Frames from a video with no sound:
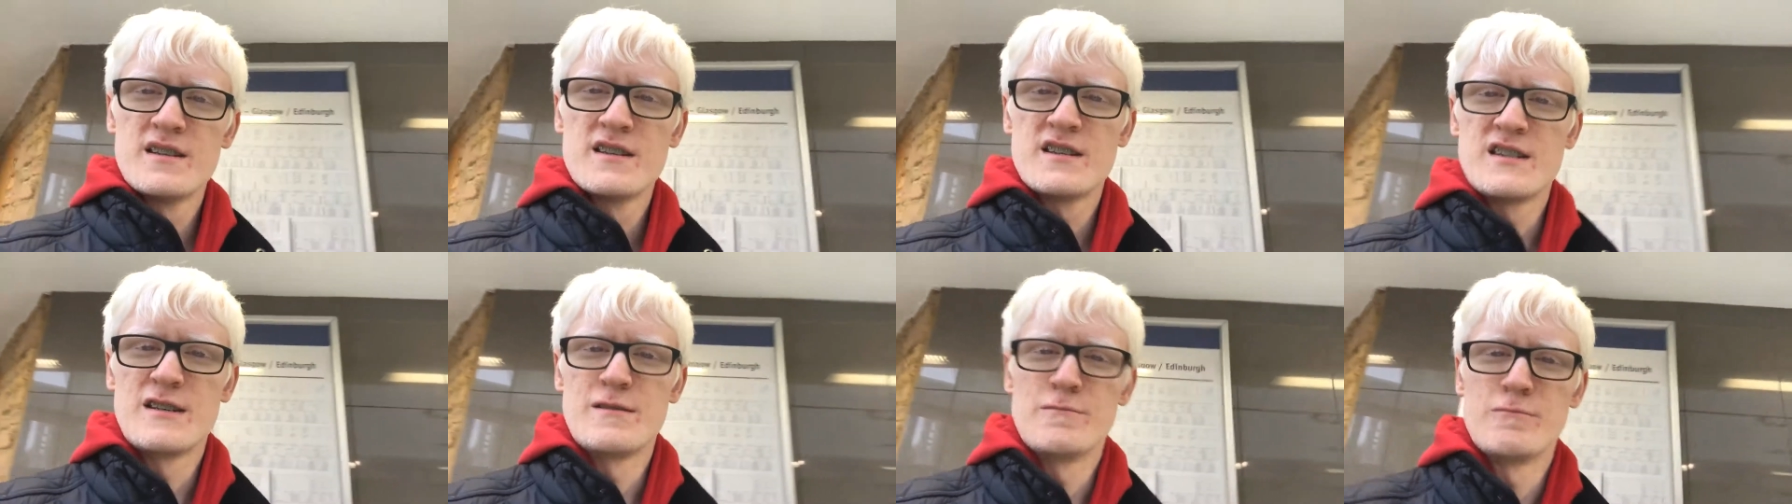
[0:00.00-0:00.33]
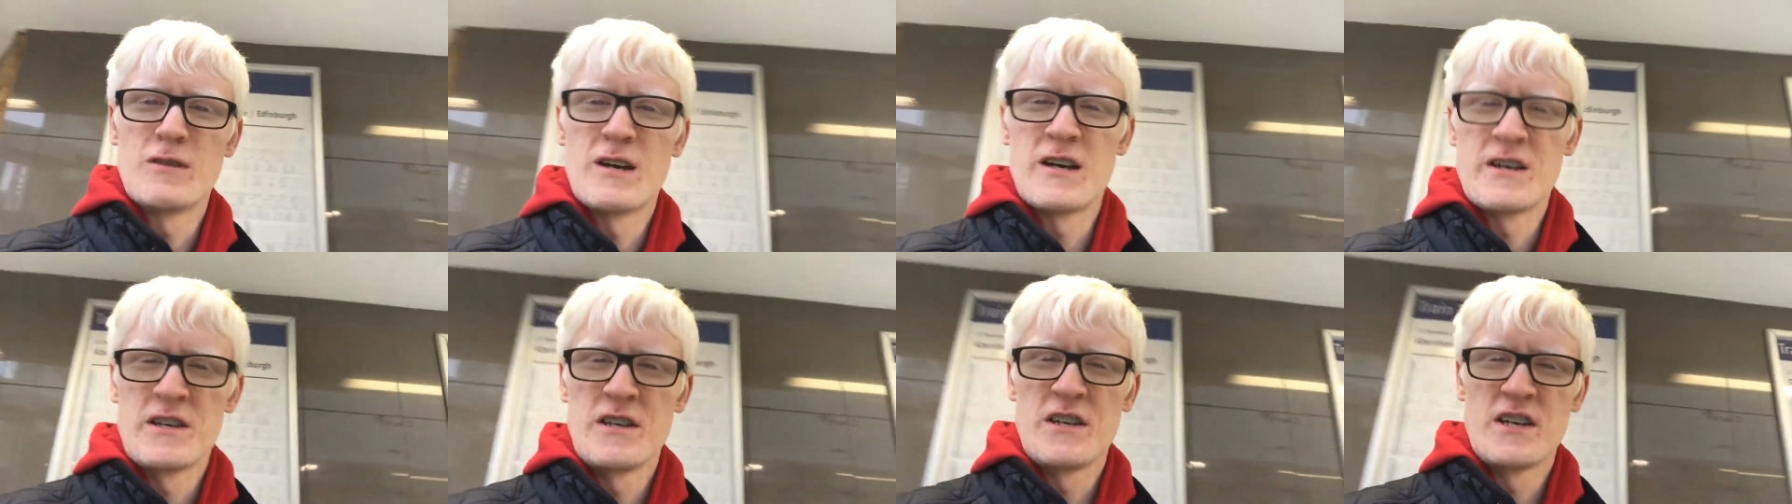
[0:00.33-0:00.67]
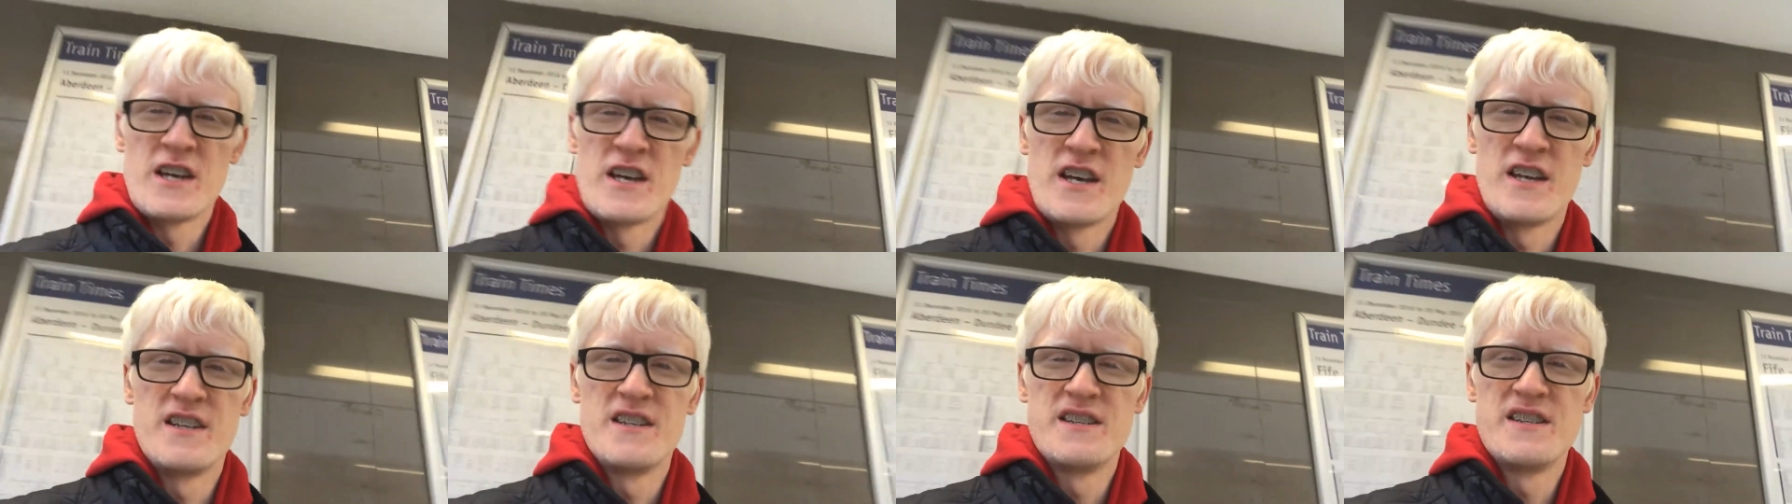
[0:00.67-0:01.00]
See, my
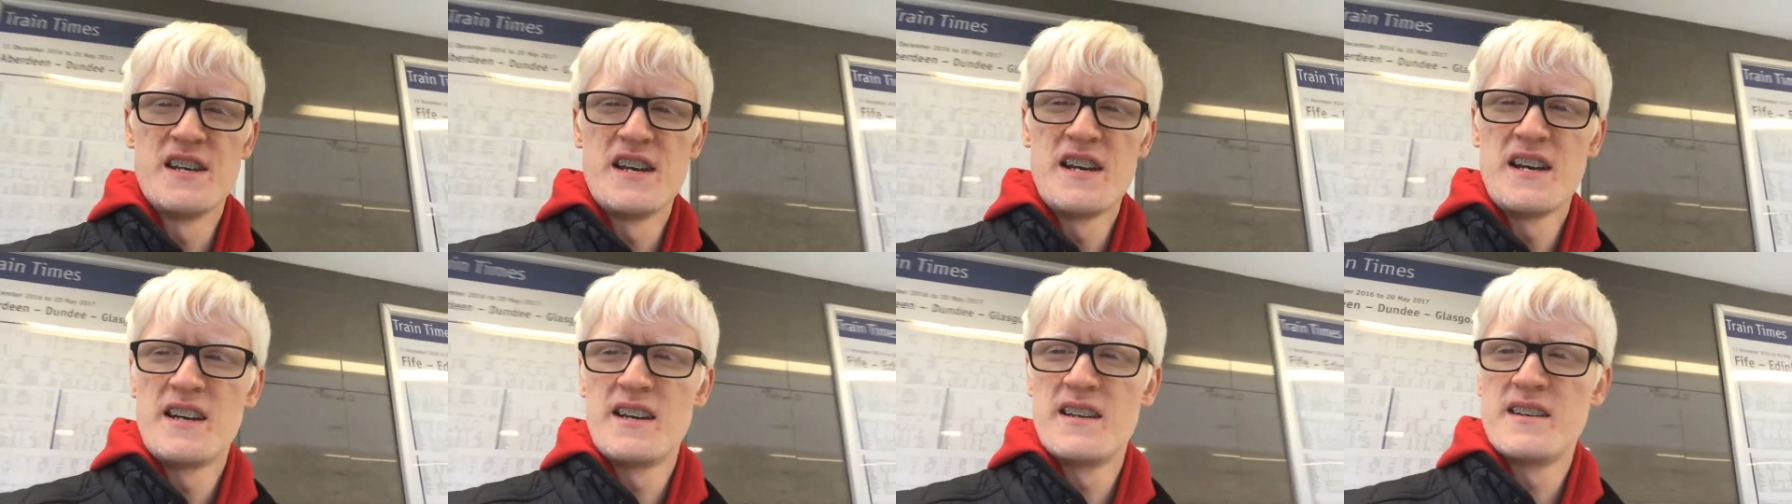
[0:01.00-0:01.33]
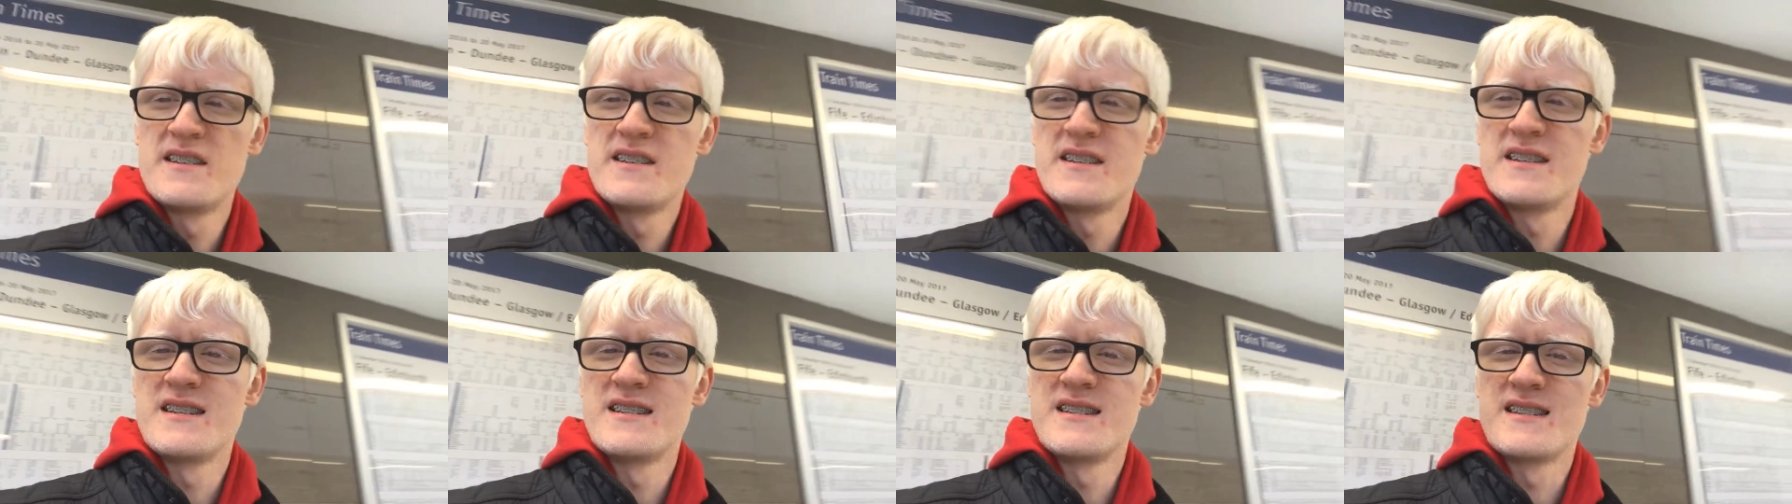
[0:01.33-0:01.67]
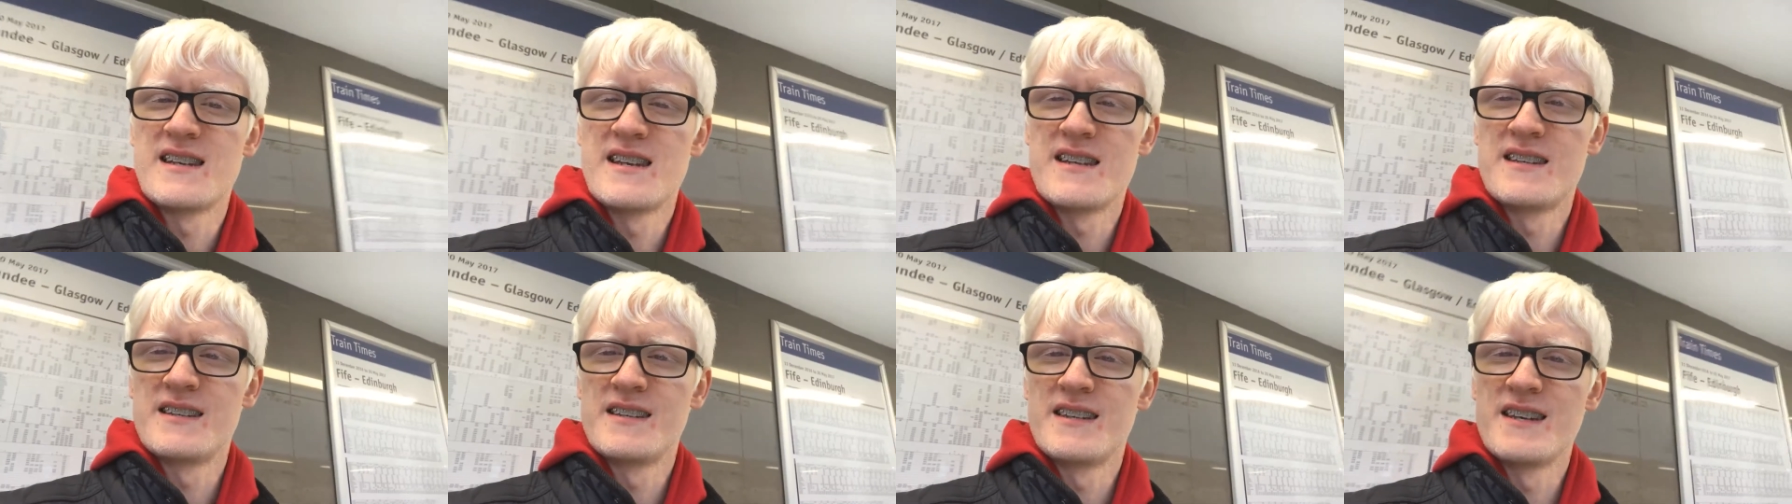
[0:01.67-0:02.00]
dad is
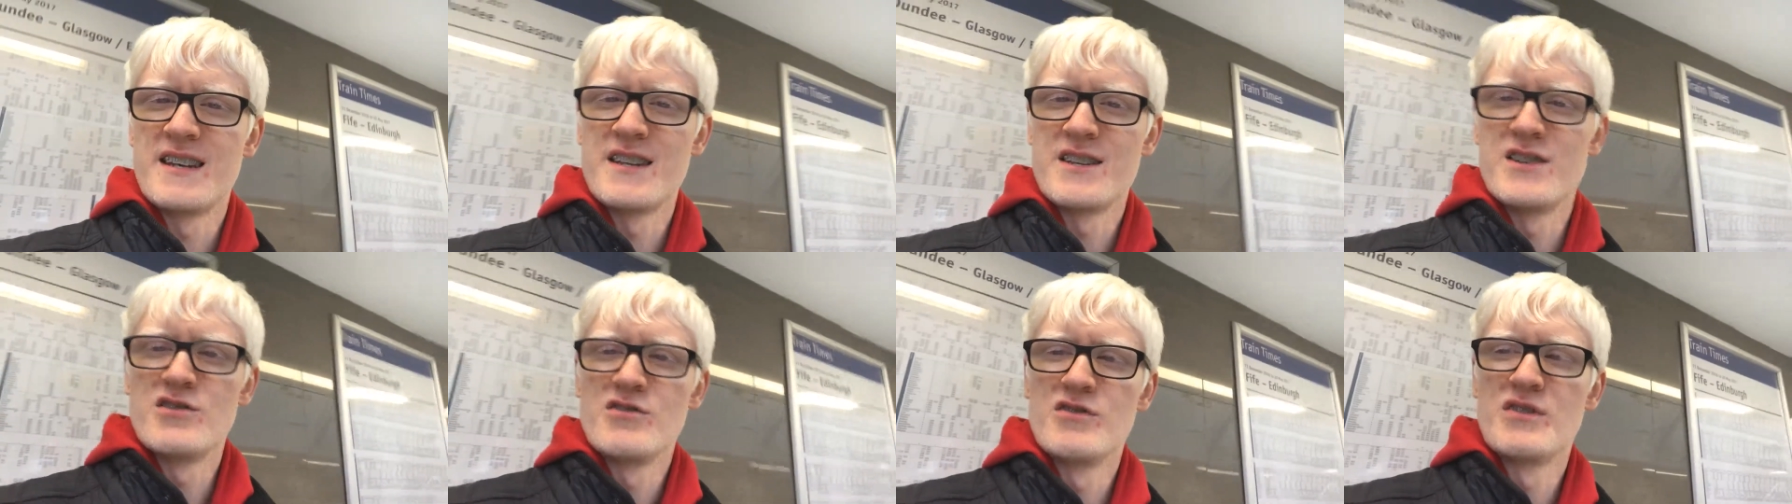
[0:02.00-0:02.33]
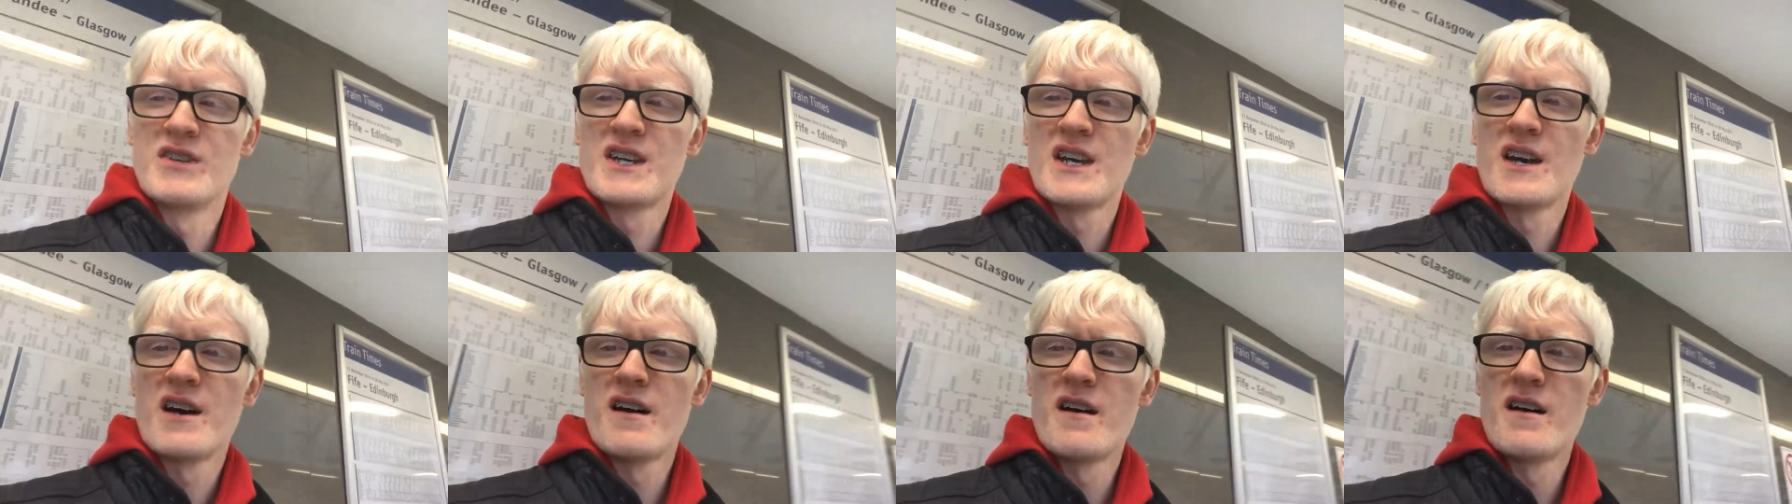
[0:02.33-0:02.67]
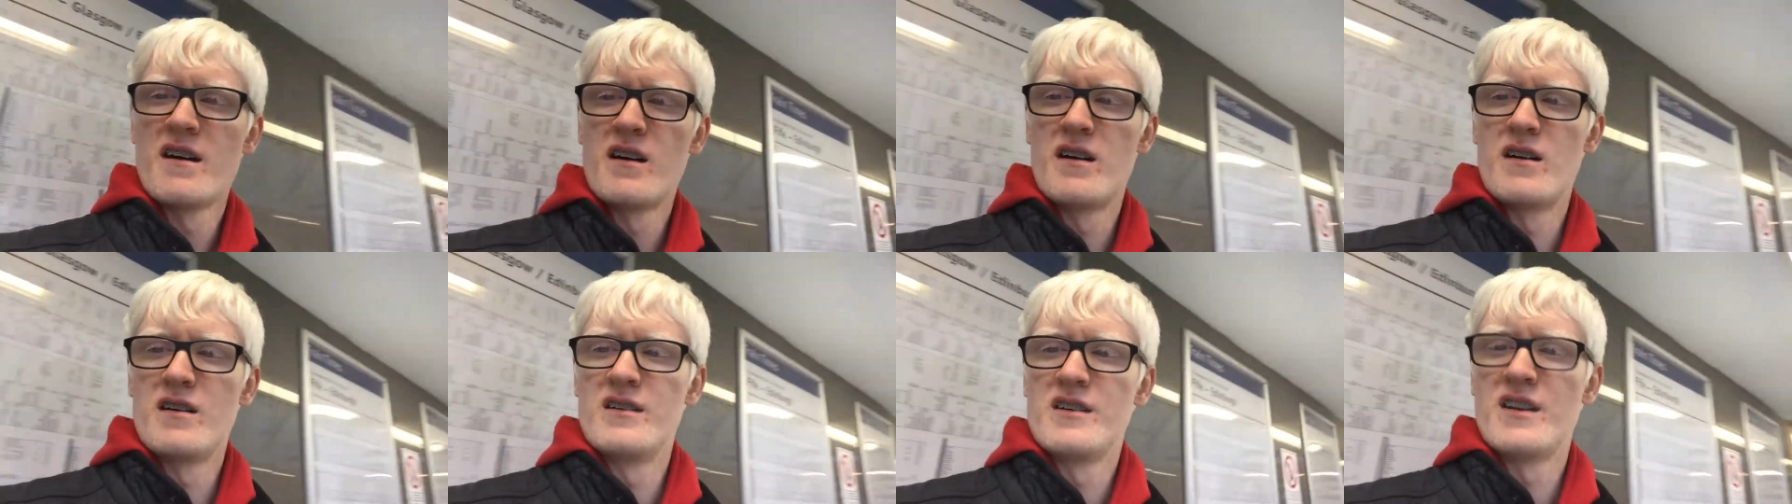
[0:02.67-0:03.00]
getting a new
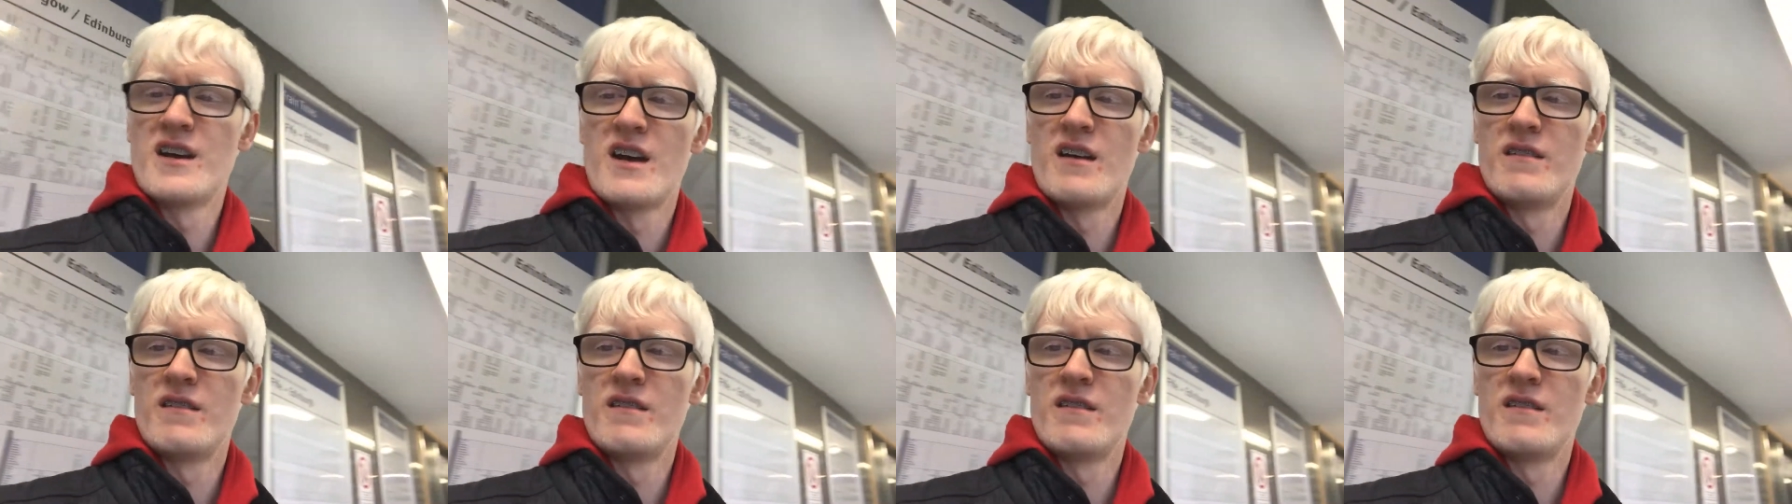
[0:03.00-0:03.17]
car